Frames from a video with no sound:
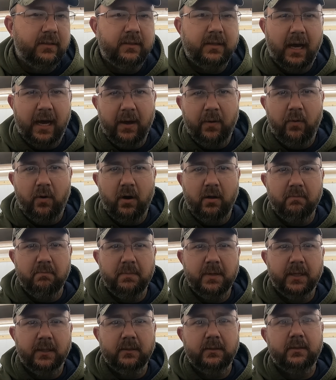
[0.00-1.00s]
Taiwan
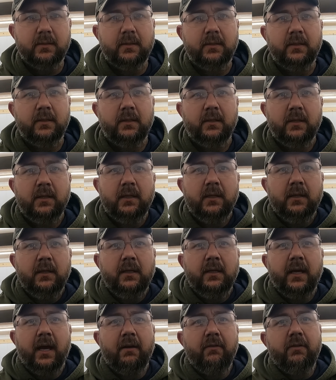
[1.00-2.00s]
built.
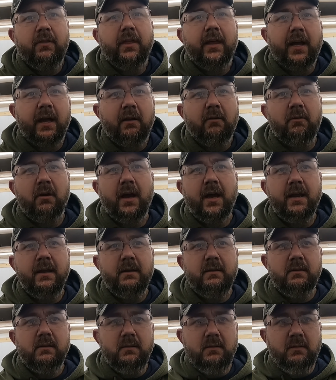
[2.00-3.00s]
Everything I
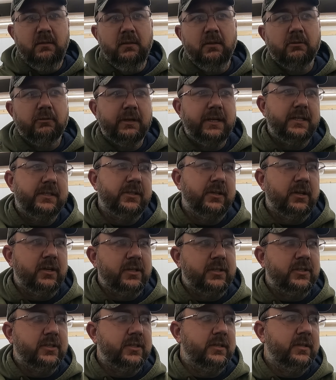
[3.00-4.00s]
read,
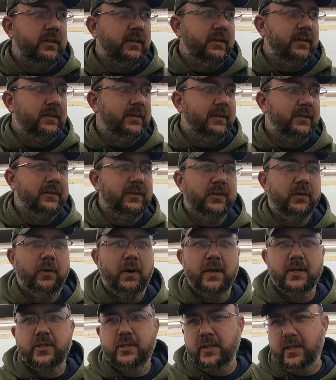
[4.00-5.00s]
researched,
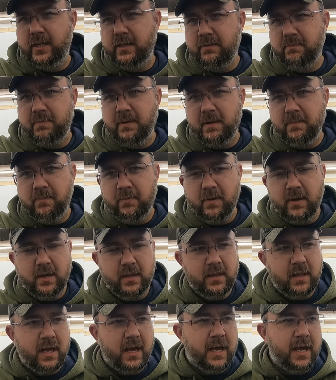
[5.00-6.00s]
questioned people
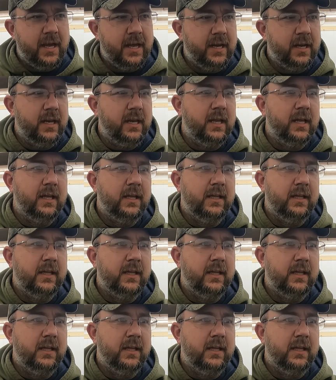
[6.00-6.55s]
online,